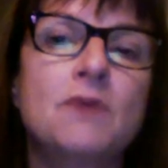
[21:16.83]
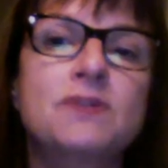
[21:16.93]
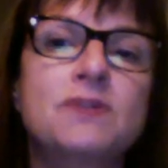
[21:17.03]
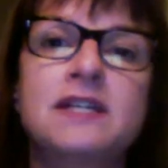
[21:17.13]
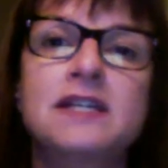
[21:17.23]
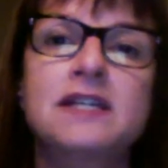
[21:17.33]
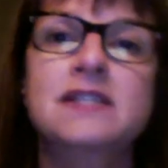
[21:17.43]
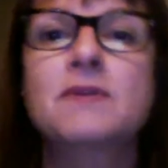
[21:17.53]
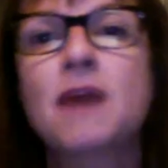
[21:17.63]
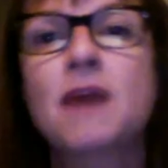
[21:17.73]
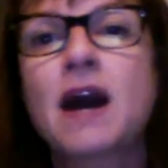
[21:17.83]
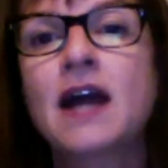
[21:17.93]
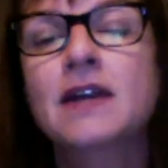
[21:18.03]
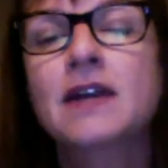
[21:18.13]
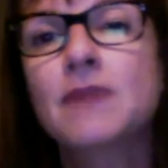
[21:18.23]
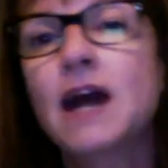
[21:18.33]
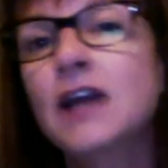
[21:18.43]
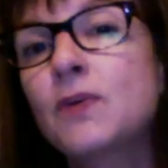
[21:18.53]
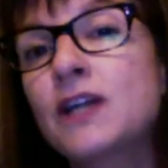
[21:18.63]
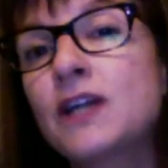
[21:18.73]
posting some of
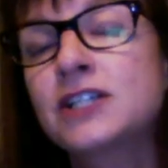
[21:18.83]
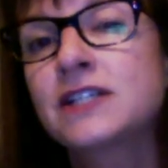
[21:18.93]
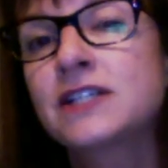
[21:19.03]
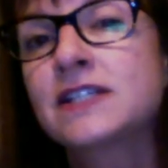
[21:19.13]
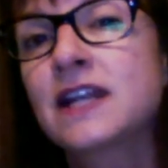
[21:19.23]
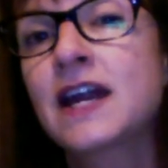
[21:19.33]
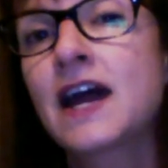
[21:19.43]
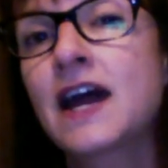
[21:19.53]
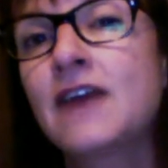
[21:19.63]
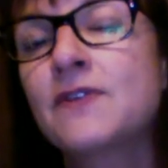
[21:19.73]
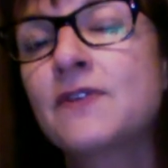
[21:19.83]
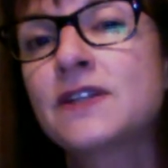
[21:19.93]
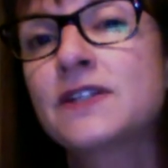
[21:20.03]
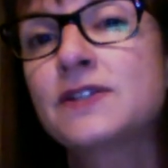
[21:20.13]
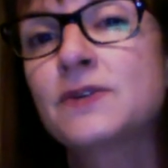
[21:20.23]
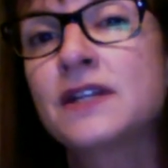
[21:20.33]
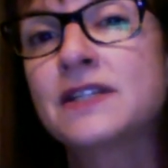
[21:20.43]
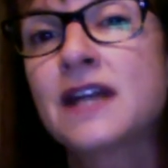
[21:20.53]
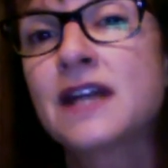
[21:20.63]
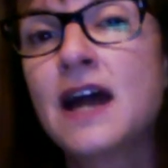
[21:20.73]
my questions that I have for the
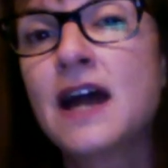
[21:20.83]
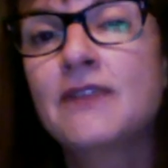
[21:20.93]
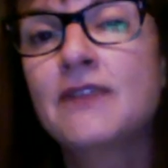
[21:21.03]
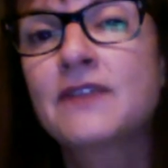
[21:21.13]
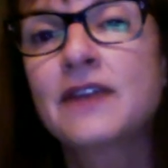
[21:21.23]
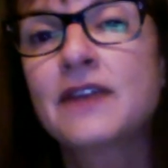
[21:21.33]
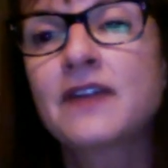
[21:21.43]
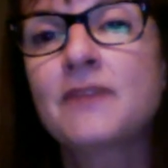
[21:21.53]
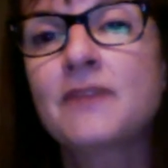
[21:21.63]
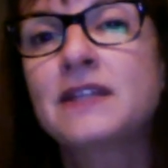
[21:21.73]
students. I've kind of kept